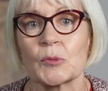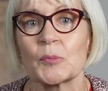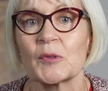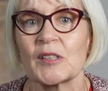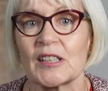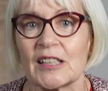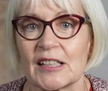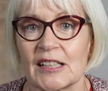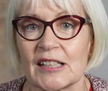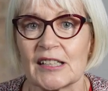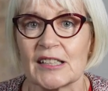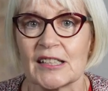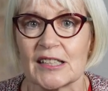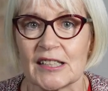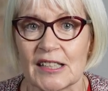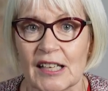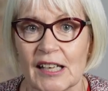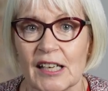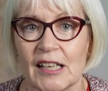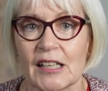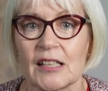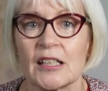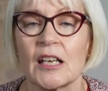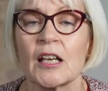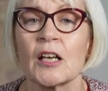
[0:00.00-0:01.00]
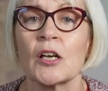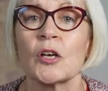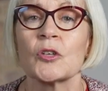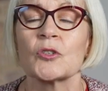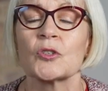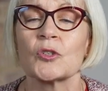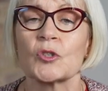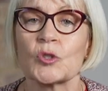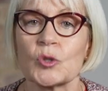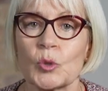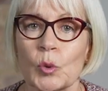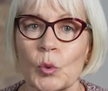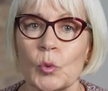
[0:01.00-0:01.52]
to be here today
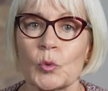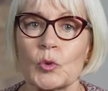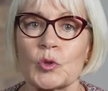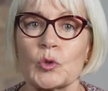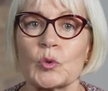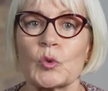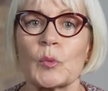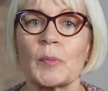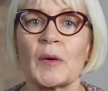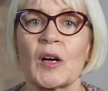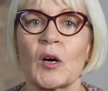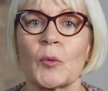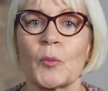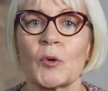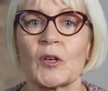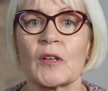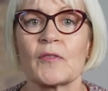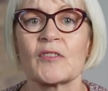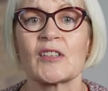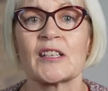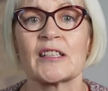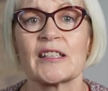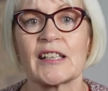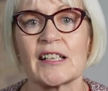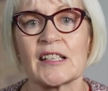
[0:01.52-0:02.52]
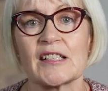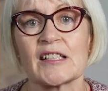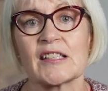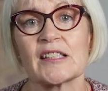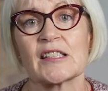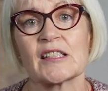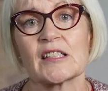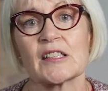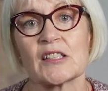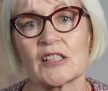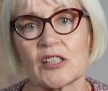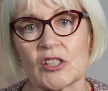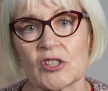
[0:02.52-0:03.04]
to talk to you about one of the
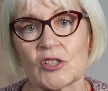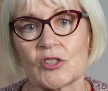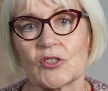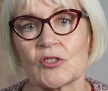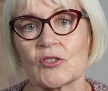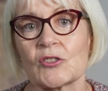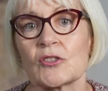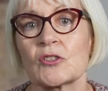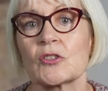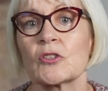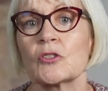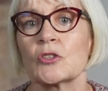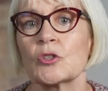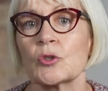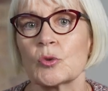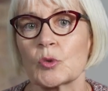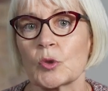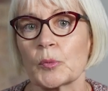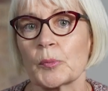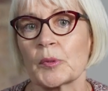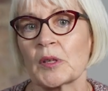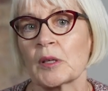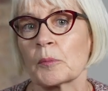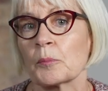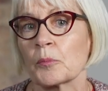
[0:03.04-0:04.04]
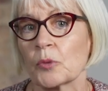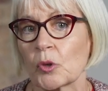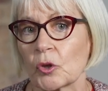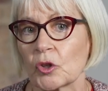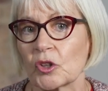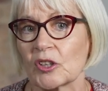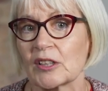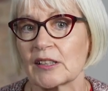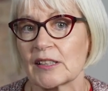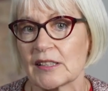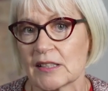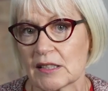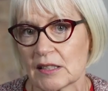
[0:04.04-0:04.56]
latest additions to the European
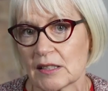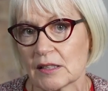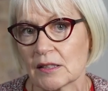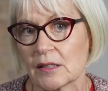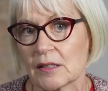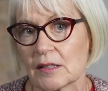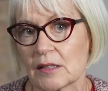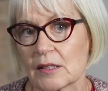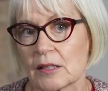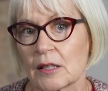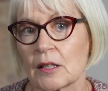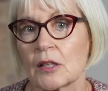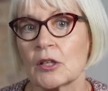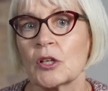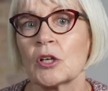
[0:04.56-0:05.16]
product listings,